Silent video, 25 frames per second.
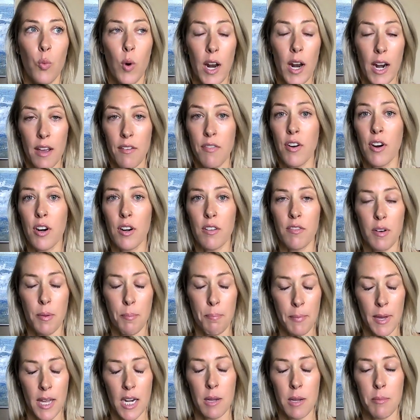what I've heard
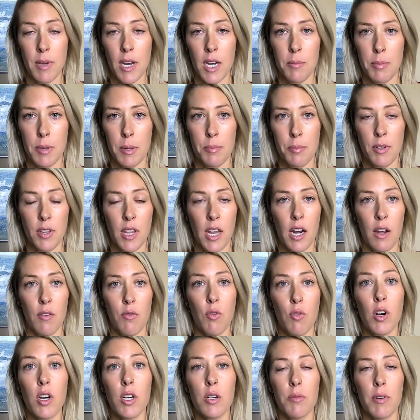from many, many people that
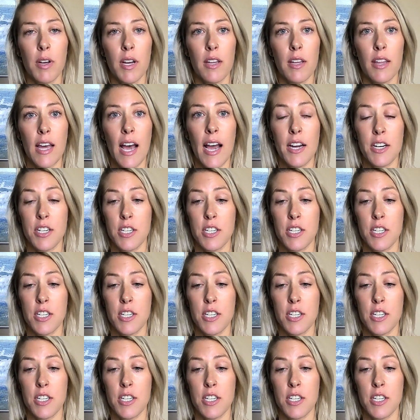I've worked with,